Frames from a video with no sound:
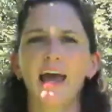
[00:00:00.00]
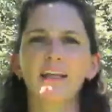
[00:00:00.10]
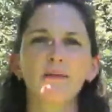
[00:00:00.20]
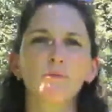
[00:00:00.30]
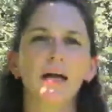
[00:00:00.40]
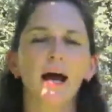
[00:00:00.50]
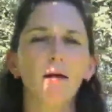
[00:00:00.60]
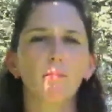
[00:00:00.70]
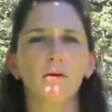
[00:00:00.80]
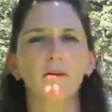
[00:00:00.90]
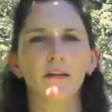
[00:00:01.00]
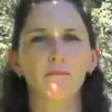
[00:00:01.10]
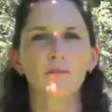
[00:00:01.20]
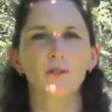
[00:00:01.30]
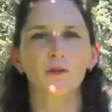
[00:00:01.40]
and then we upload
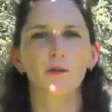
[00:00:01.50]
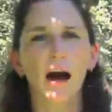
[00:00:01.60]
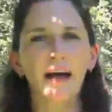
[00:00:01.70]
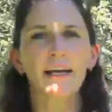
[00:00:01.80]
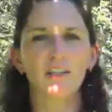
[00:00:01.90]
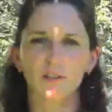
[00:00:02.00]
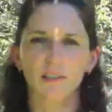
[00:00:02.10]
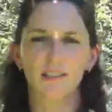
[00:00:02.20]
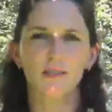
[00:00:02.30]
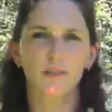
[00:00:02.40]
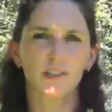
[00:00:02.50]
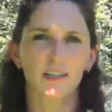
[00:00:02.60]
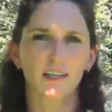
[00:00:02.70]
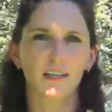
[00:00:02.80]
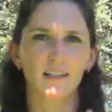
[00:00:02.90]
them to iNaturalist, which
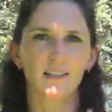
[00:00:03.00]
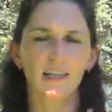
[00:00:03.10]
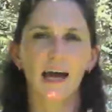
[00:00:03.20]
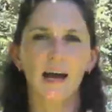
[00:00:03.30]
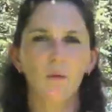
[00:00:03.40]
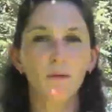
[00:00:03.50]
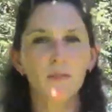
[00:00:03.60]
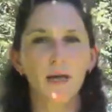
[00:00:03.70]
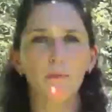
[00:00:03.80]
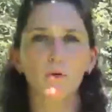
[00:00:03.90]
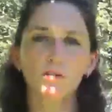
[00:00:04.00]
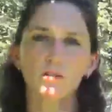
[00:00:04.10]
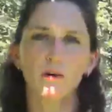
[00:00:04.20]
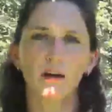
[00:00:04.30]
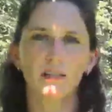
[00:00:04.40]
is a website but
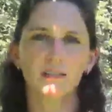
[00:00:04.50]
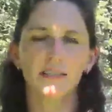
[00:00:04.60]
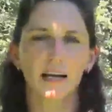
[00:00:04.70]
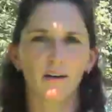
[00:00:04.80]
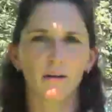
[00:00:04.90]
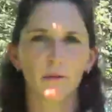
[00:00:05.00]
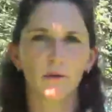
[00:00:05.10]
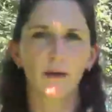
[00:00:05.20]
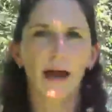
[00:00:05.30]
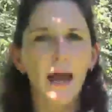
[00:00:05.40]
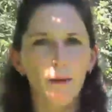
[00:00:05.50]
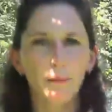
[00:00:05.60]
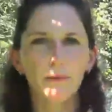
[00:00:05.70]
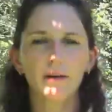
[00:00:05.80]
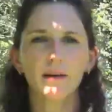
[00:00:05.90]
also a downloadable app,
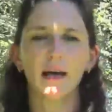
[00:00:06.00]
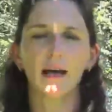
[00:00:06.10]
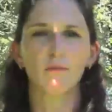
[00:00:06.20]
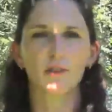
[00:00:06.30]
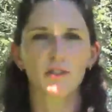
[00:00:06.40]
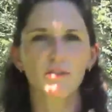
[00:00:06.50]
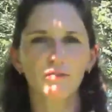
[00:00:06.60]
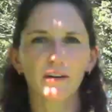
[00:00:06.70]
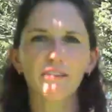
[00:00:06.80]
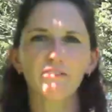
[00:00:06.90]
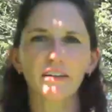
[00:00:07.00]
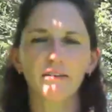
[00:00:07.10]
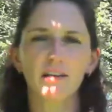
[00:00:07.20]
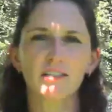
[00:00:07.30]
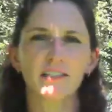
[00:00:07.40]
which is free for
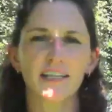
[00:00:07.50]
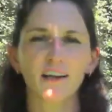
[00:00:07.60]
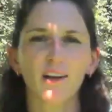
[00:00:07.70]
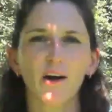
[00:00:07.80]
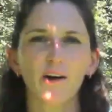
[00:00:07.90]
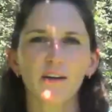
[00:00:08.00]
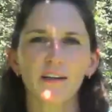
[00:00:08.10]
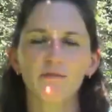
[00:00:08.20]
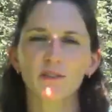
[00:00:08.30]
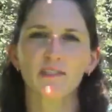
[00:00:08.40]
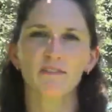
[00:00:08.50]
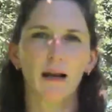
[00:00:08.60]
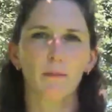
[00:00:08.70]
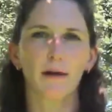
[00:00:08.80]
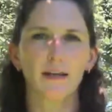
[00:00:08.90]
anyone to download, and it was
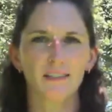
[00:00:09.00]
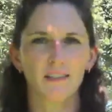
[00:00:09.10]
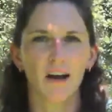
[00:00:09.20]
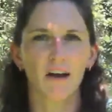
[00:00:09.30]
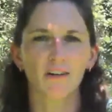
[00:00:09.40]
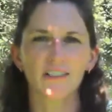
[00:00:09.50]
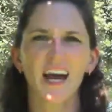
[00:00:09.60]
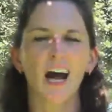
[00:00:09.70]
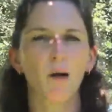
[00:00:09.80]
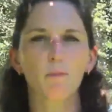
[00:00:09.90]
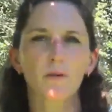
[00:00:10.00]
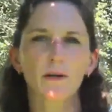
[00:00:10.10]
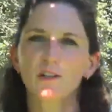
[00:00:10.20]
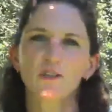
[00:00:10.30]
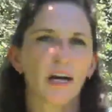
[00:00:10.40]
developed by Scion to help
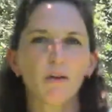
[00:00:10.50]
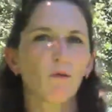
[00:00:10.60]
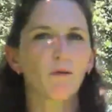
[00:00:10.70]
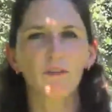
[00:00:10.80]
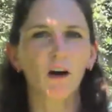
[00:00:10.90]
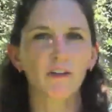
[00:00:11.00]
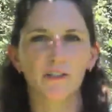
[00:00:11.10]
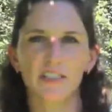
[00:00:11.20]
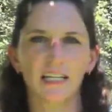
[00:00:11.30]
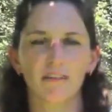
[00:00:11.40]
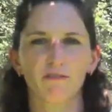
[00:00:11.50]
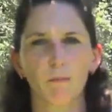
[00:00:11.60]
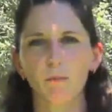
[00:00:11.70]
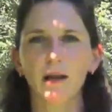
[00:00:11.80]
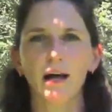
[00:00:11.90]
track what we've got in New Zealand, from
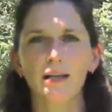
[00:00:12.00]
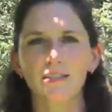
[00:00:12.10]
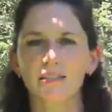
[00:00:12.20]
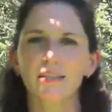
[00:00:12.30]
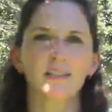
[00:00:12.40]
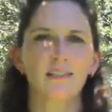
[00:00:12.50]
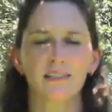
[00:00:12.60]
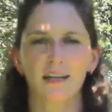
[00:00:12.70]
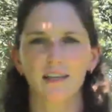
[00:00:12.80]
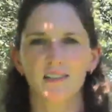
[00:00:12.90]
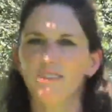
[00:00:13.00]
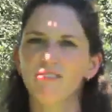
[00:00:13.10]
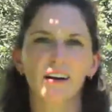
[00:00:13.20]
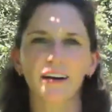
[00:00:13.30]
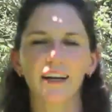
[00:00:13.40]
plants and insects to
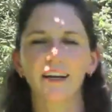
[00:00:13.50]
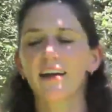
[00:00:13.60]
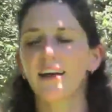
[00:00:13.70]
fungi.